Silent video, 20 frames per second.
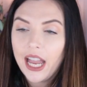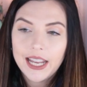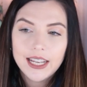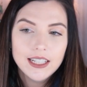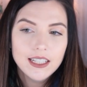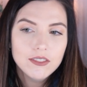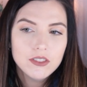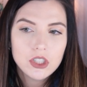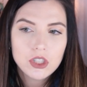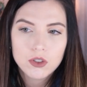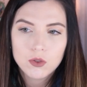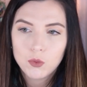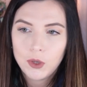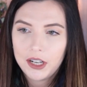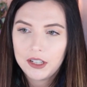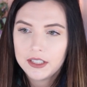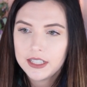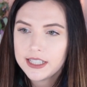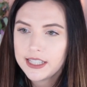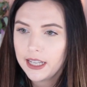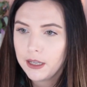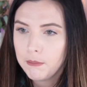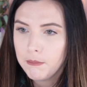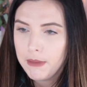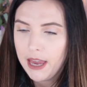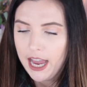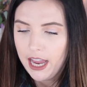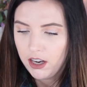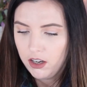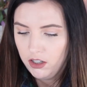I could even just wear this like
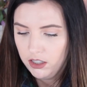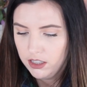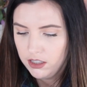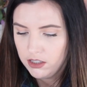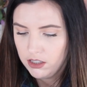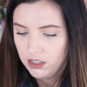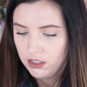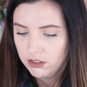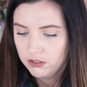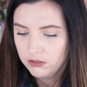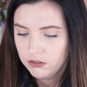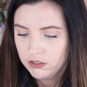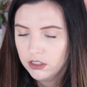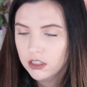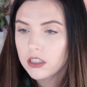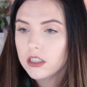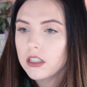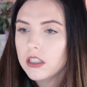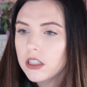matte on its own.